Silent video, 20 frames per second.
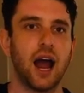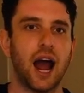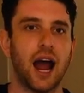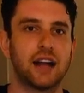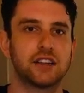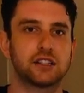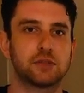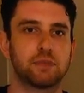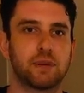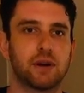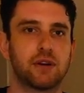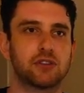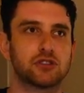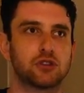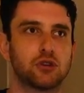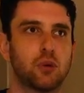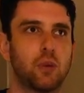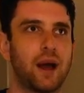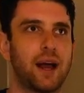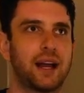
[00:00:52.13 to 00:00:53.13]
And
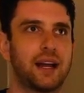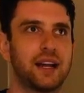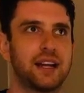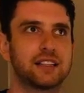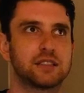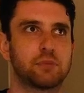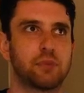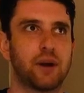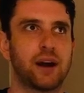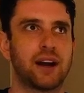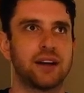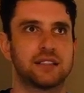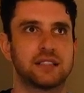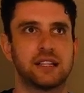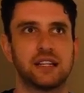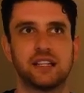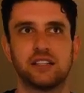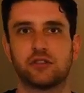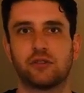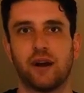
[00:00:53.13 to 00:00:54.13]
spiritual awakenings bring us
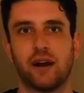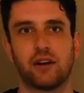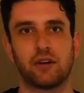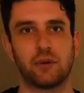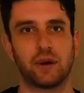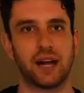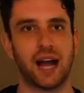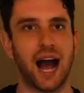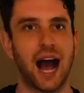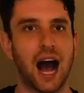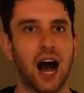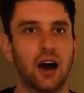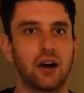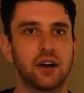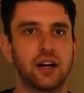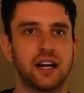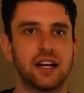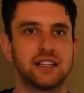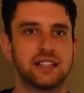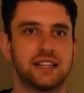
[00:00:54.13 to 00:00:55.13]
to these greater
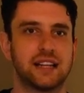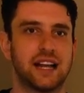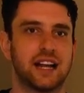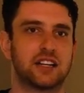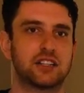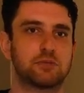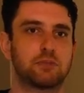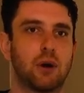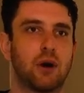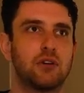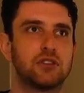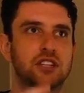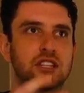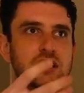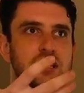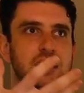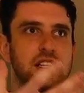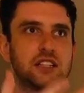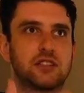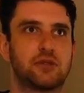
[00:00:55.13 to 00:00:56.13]
realities, and they expose
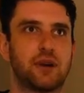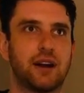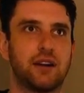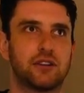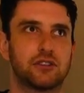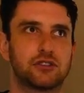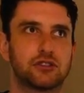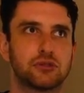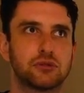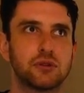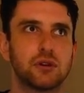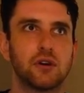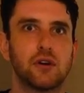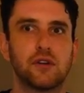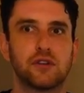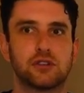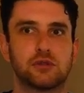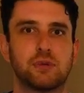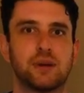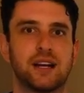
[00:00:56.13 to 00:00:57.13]
us to these greater
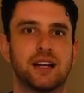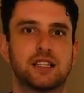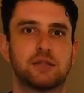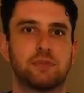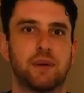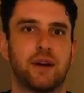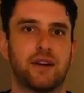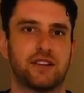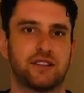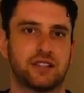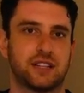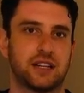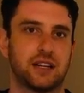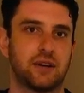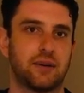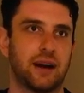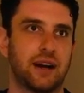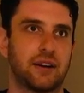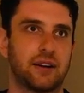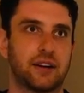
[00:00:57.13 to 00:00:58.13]
truths. We experience some
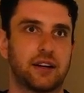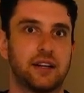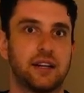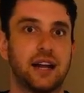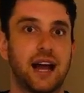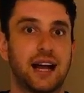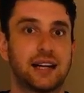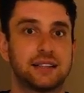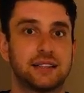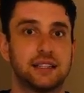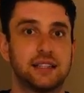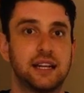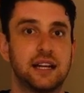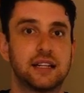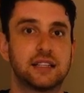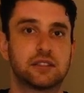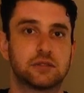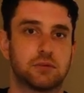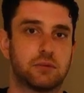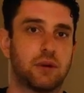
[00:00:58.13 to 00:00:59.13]
greater
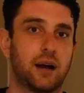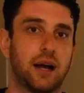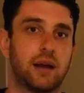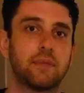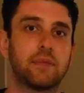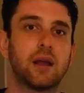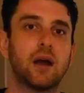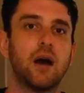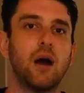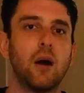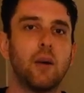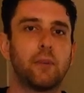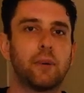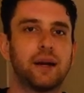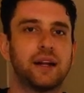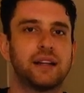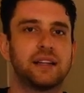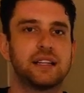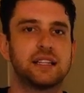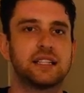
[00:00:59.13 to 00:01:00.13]
connectedness, right? But
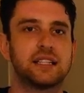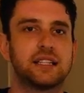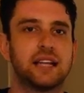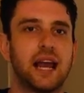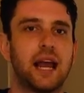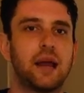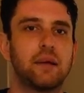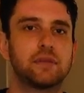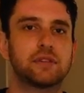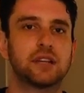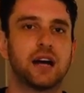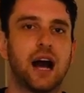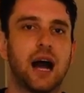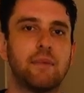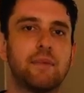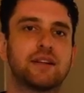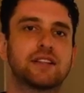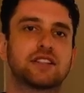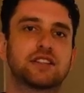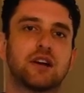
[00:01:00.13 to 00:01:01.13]
at the same
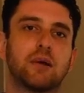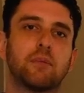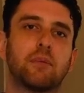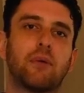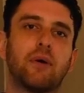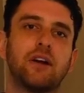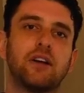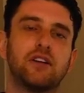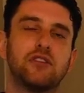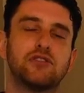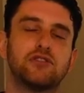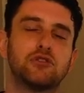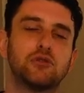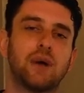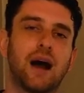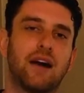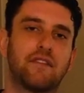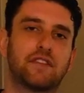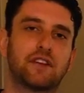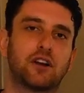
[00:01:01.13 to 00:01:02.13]
time, at some point, you do
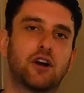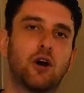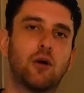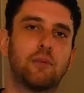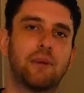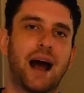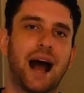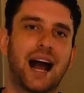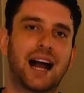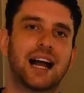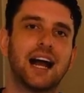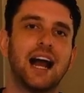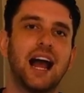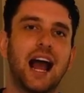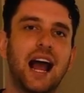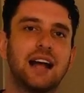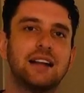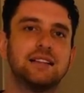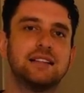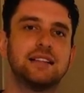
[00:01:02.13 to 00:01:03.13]
have to go back
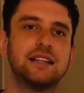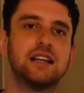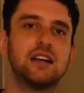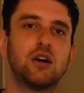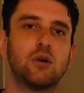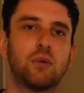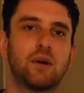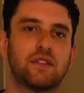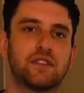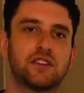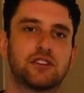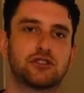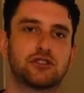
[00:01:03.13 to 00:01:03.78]
and deal with the